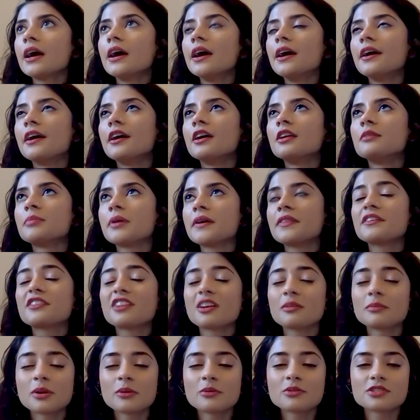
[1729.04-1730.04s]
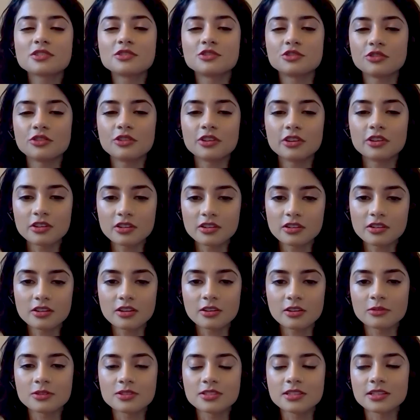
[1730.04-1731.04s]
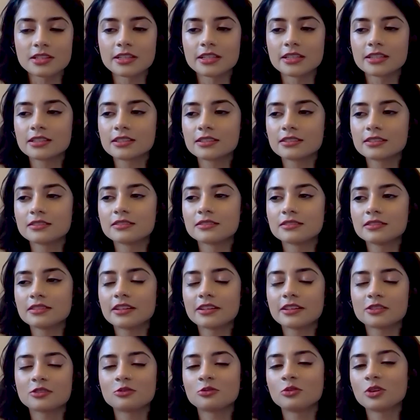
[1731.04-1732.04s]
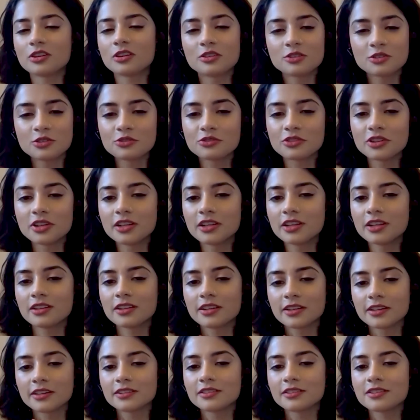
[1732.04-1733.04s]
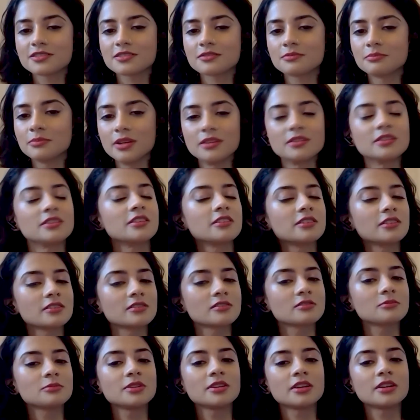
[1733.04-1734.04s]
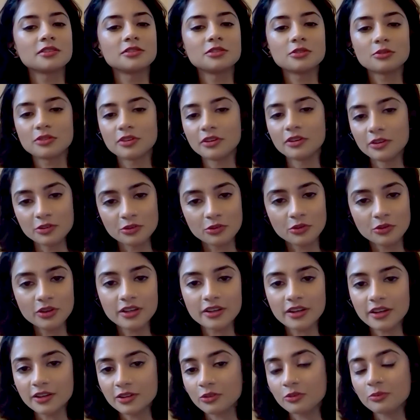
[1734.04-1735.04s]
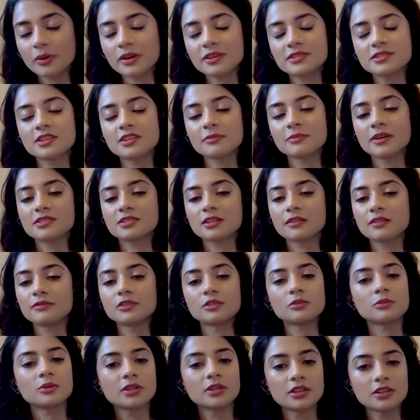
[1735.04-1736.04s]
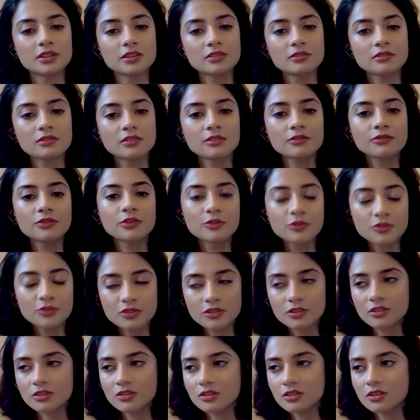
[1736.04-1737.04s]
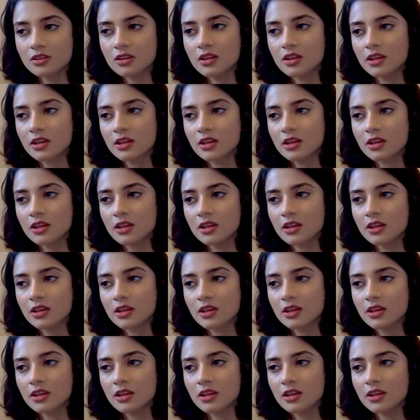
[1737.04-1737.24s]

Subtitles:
And by the time I was a junior, I was like, I don't want to do 3D. Like, it doesn't mean anything to me. I don't enjoy it. I don't see myself doing it in the future.